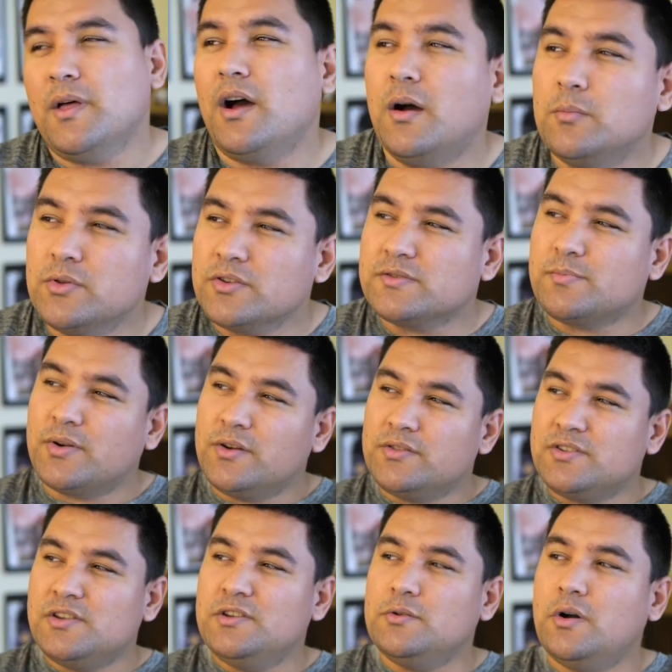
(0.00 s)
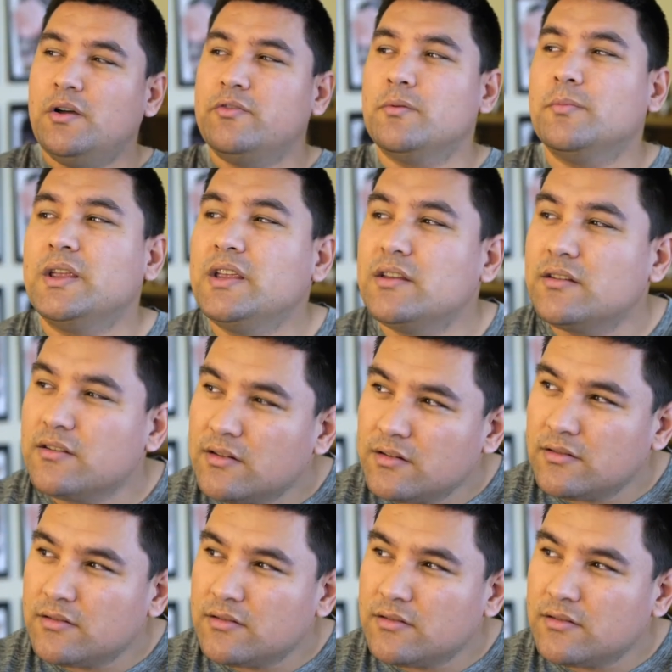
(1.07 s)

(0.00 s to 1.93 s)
the humblest person you'll ever meet"?